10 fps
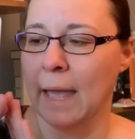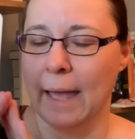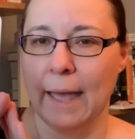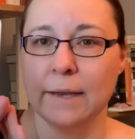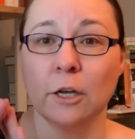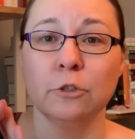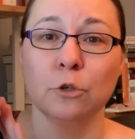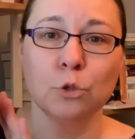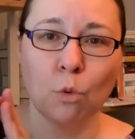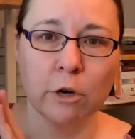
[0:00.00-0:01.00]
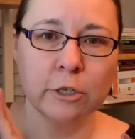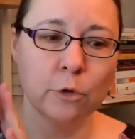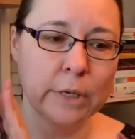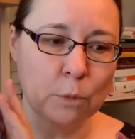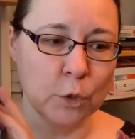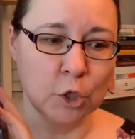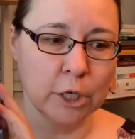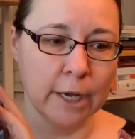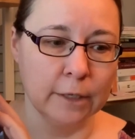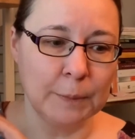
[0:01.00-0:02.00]
And under Suharto, he was
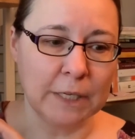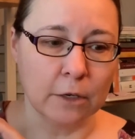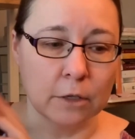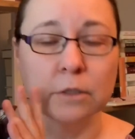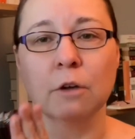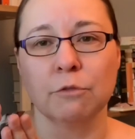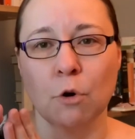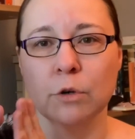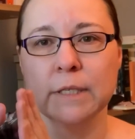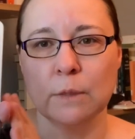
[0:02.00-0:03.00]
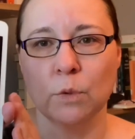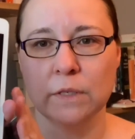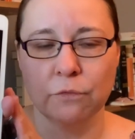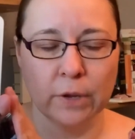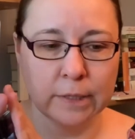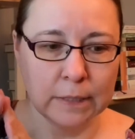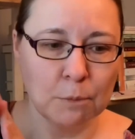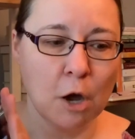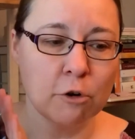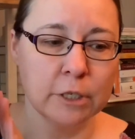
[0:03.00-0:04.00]
jailed because, of course, he was defending
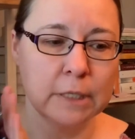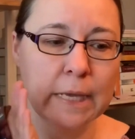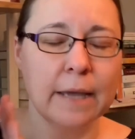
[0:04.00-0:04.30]
democracy,